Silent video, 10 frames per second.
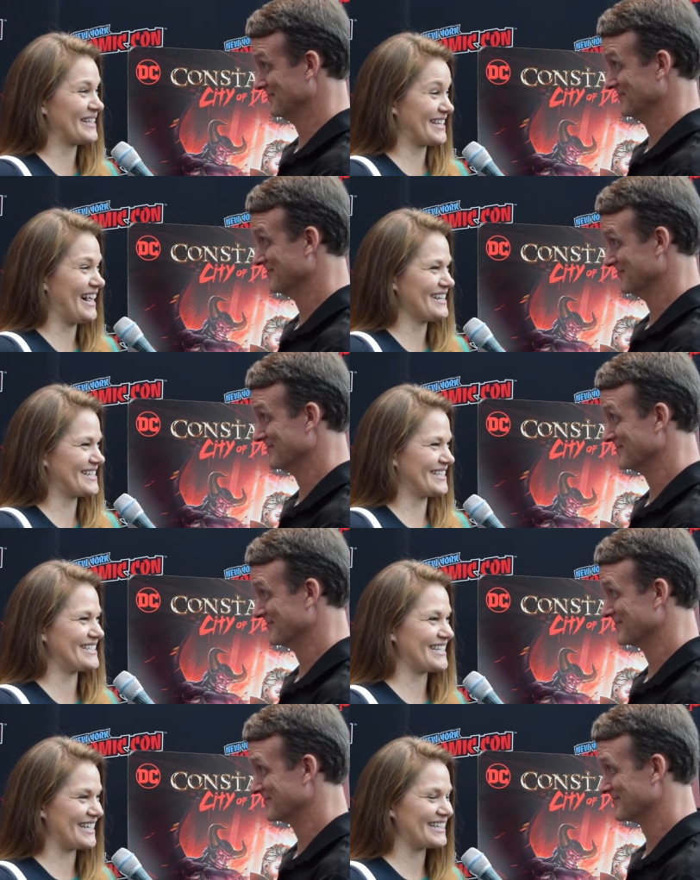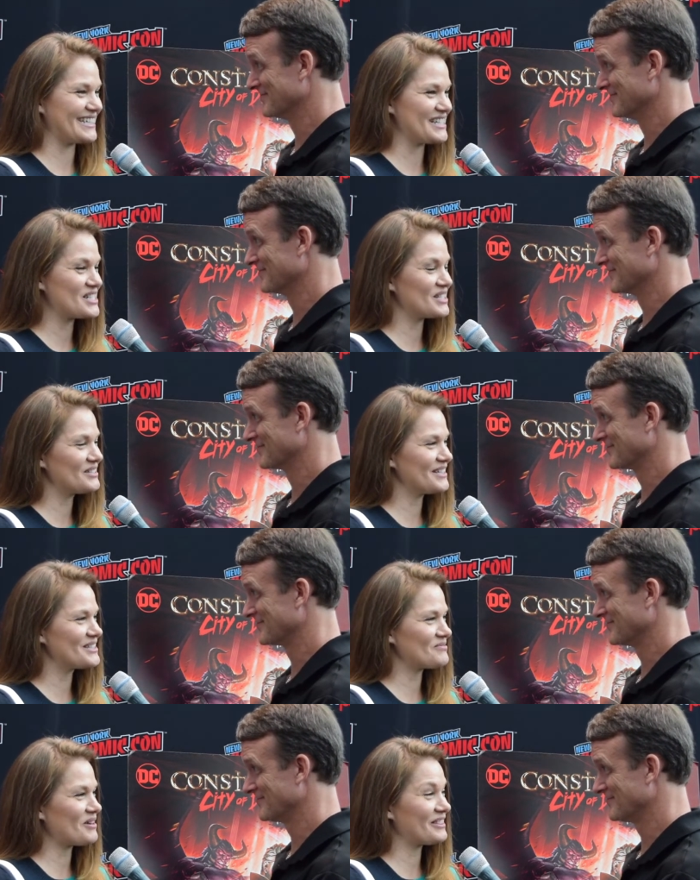Speaker 1: with Constantine. It's uh,
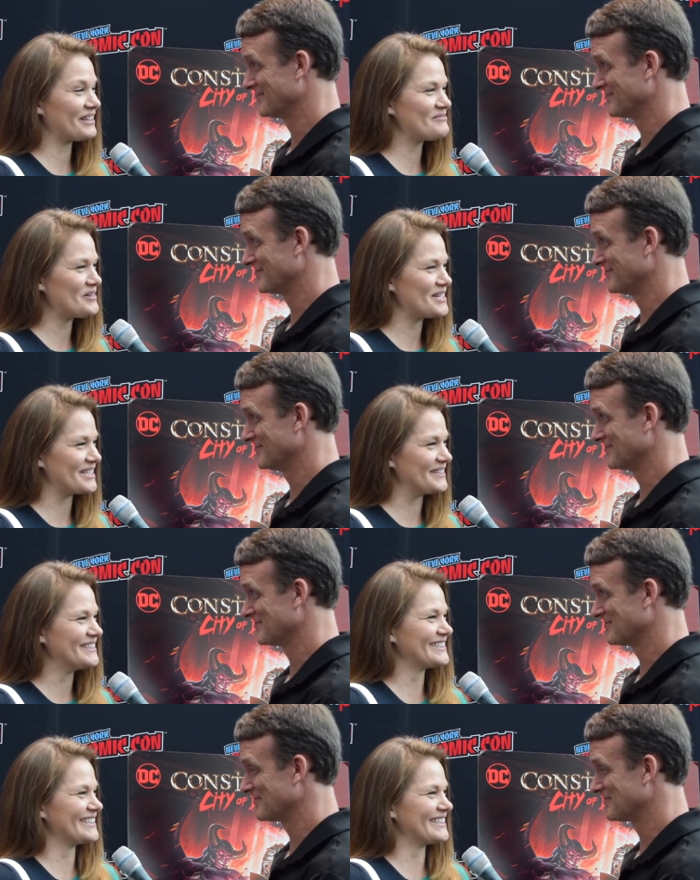it's worth looking forward to.